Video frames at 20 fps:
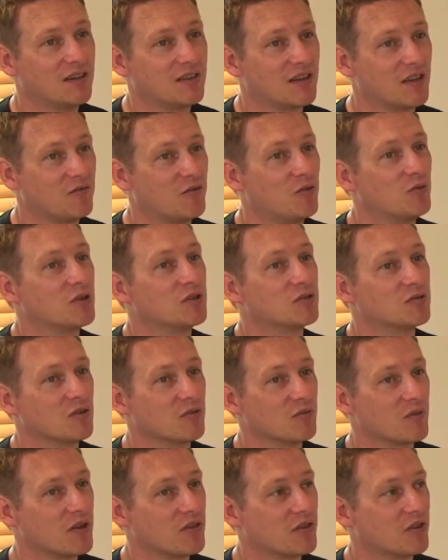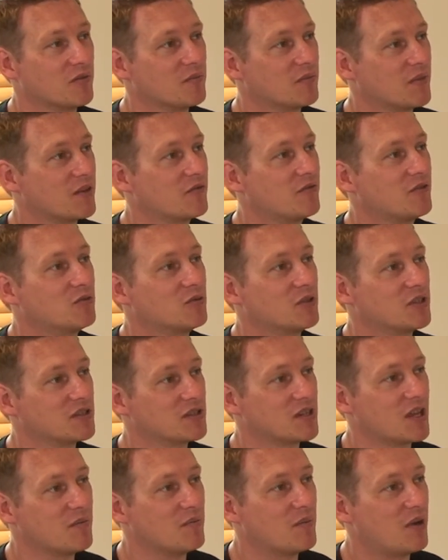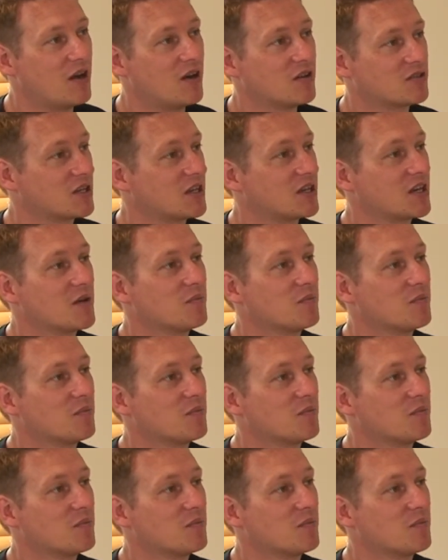They fall into a rhythm, they fall into that march, they can